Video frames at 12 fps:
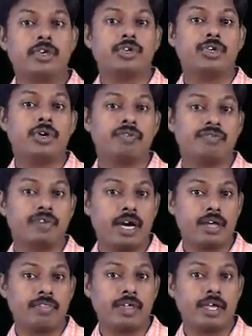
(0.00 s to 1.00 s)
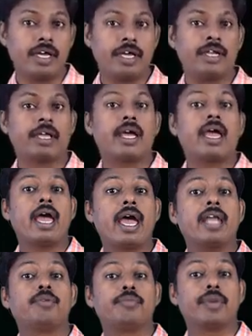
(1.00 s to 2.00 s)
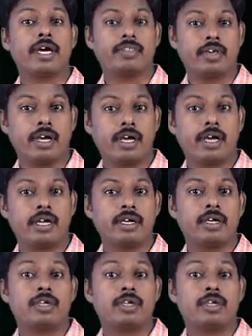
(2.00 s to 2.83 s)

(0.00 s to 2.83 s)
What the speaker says: your father and mother